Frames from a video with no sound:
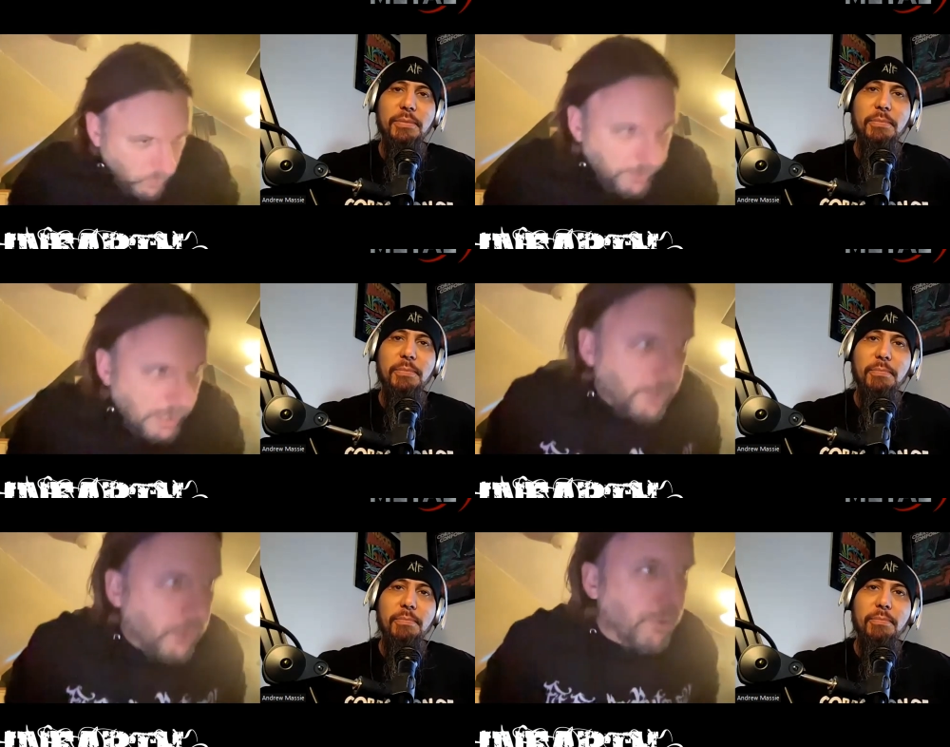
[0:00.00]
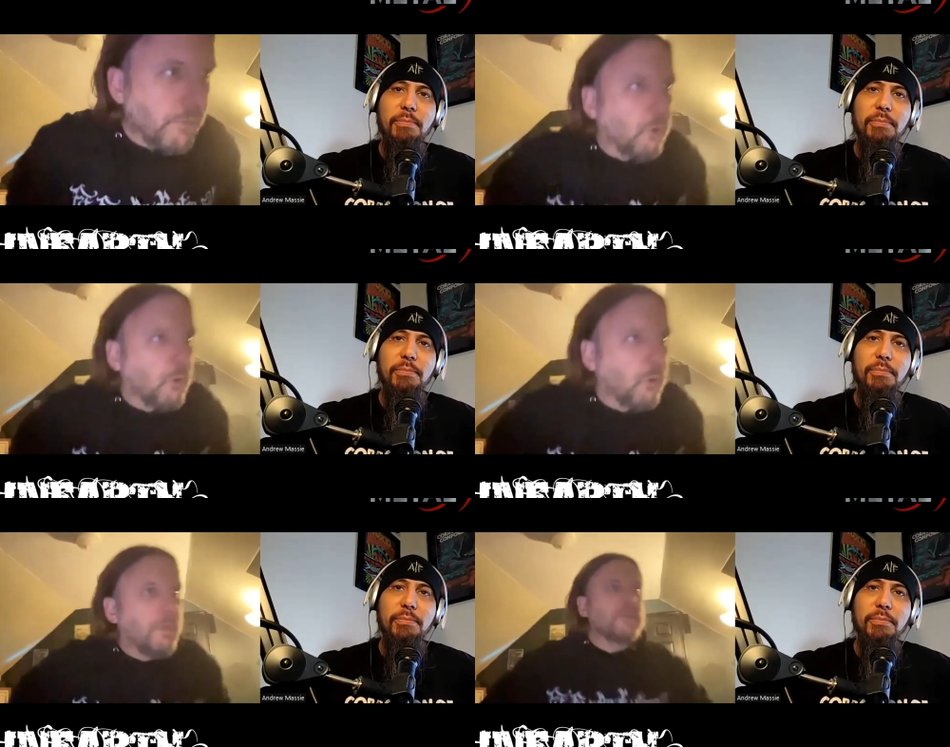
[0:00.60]
Speaker 1: and every 3
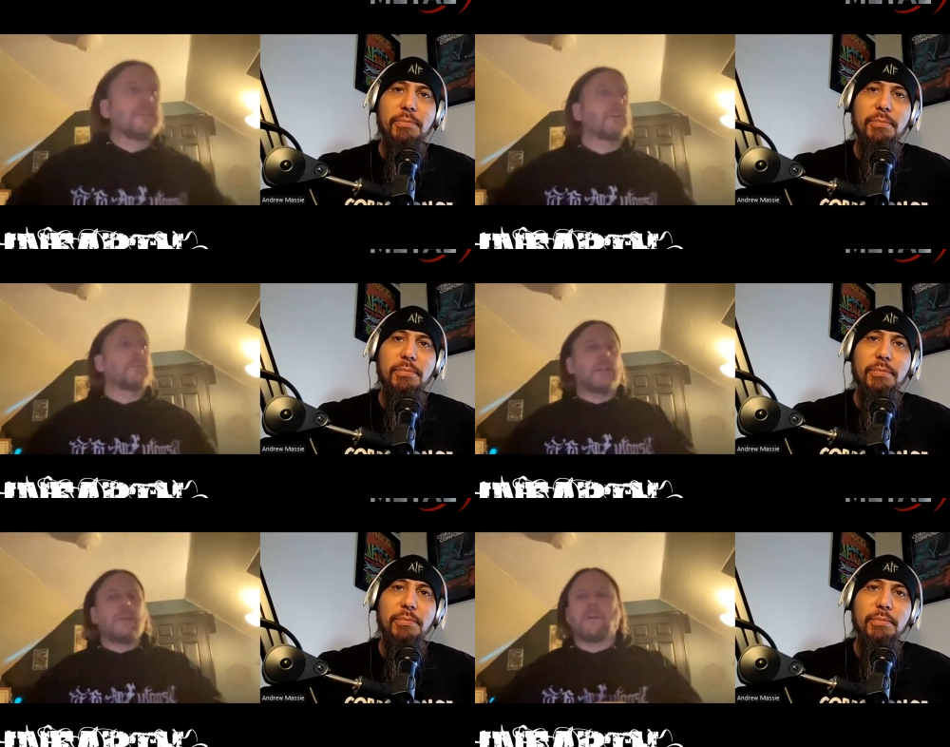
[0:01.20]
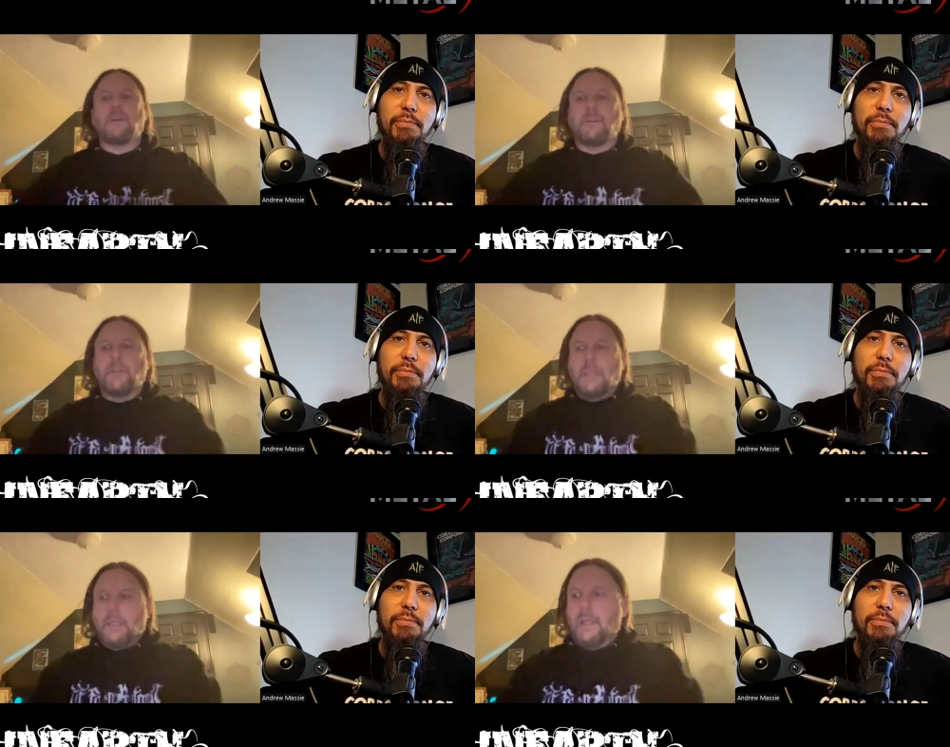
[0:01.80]
or 4 months during the pandemic,
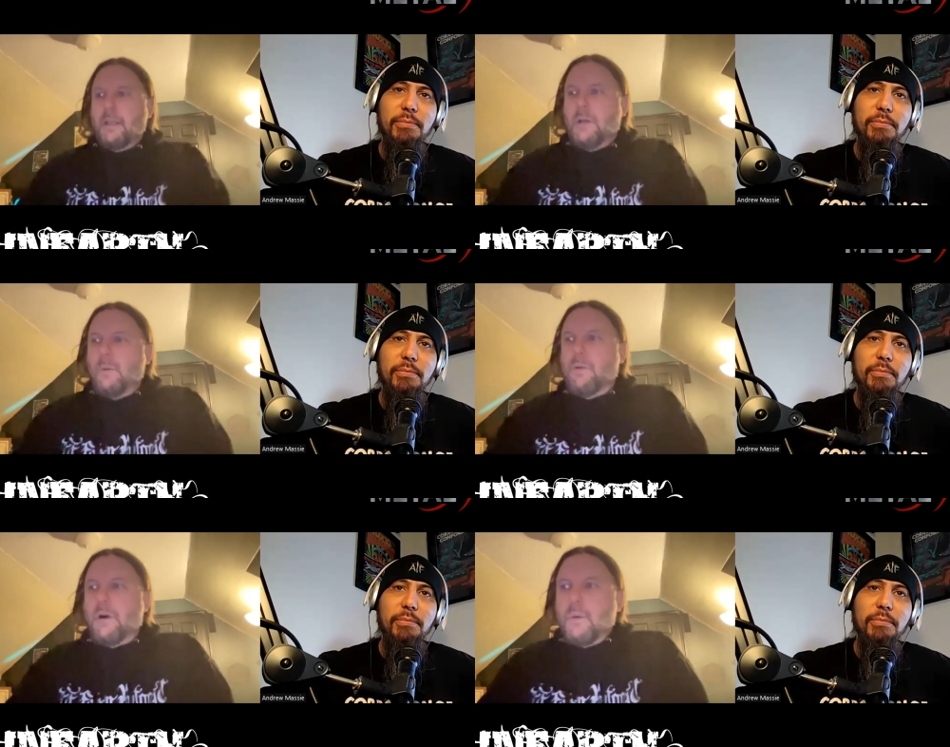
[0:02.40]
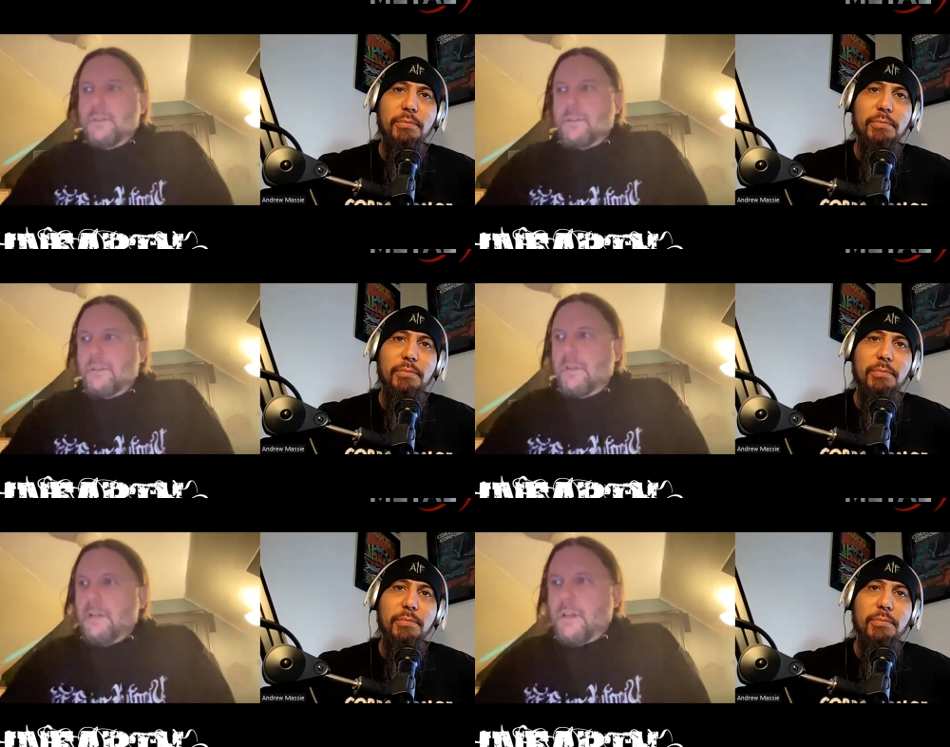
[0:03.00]
he would always
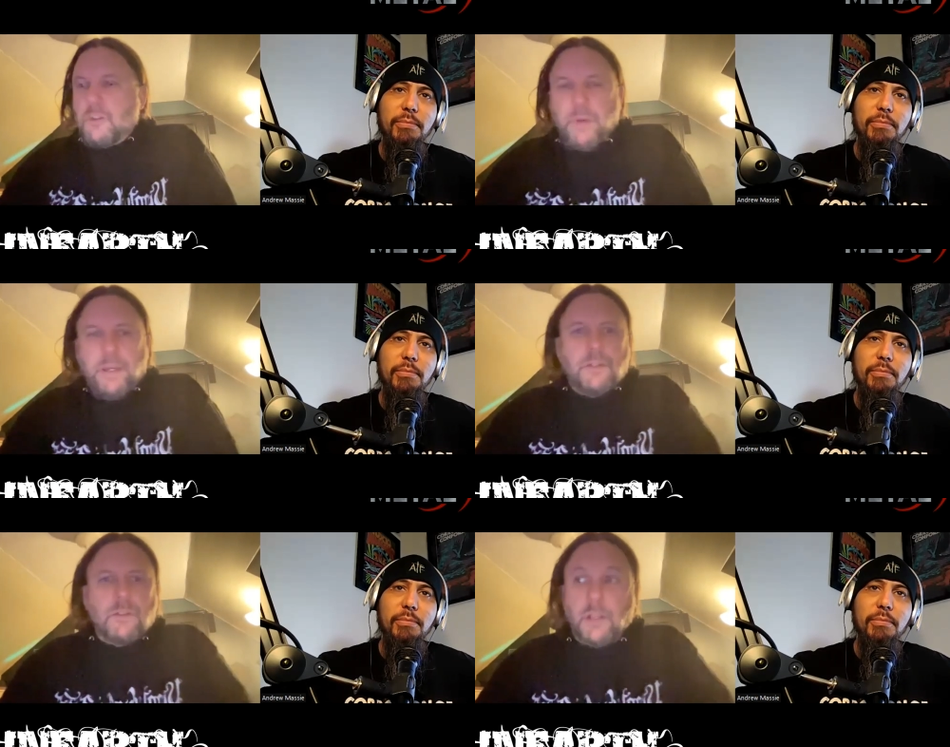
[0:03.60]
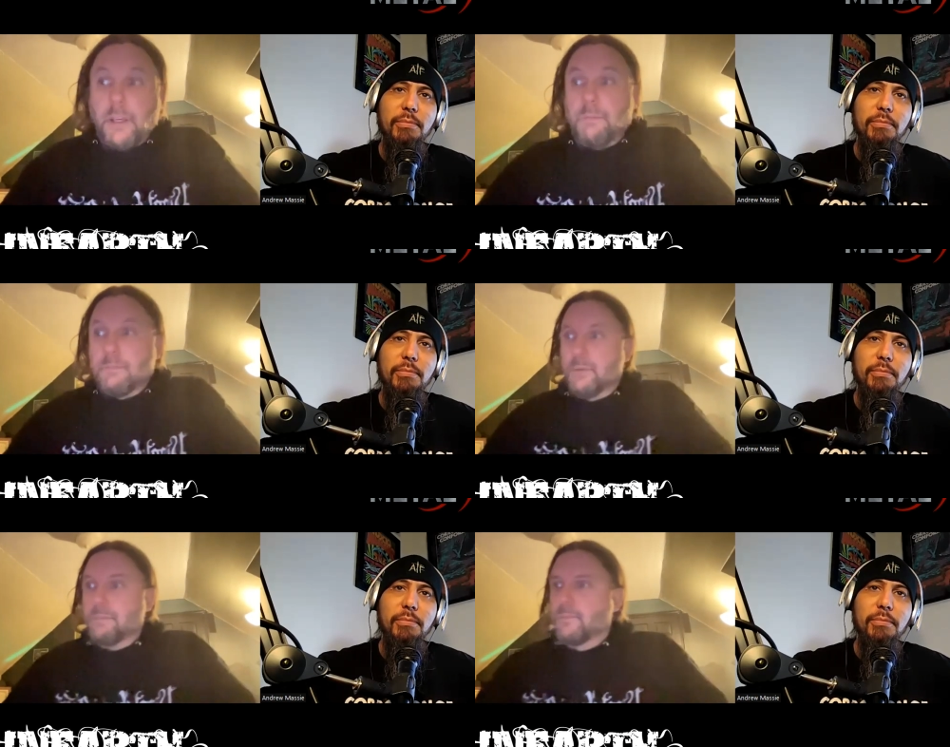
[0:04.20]
touch base and say, "Hey,
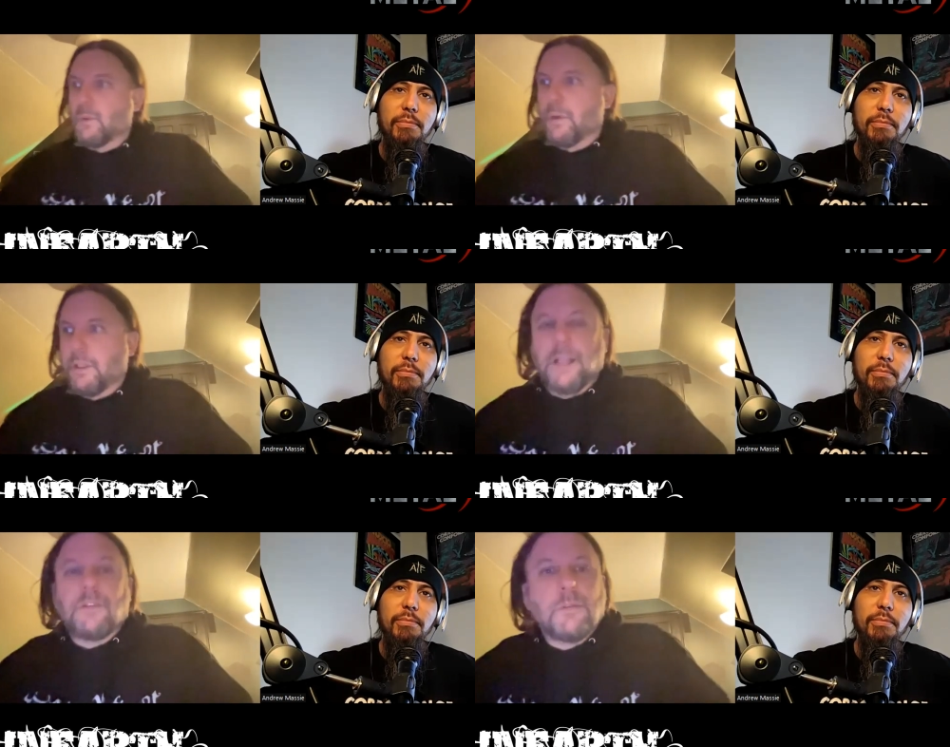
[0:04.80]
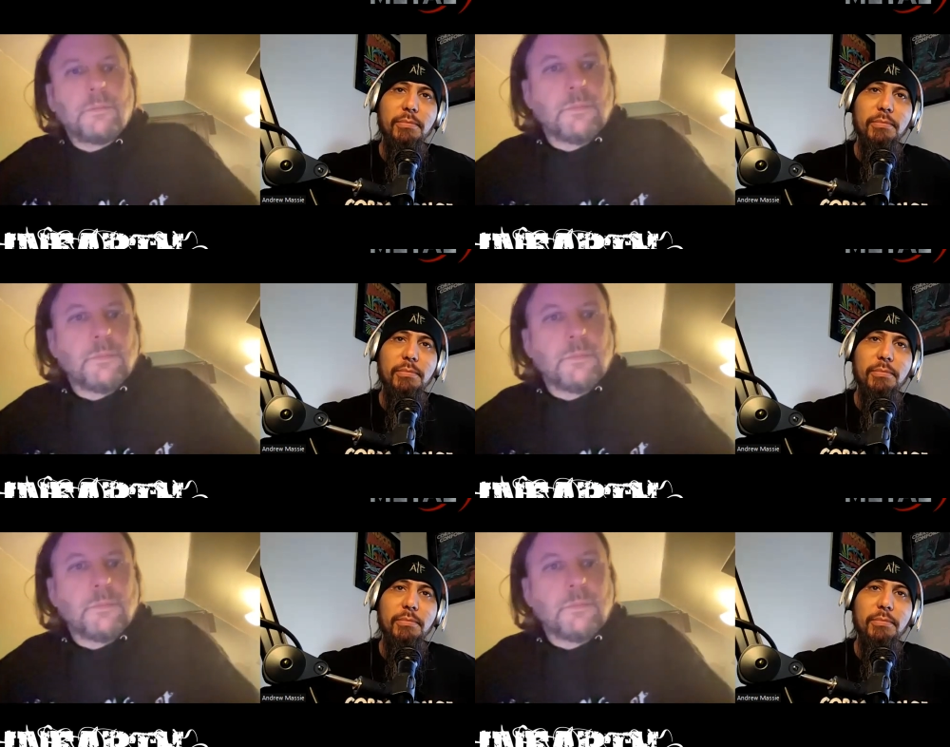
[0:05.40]
we don't want to cancel.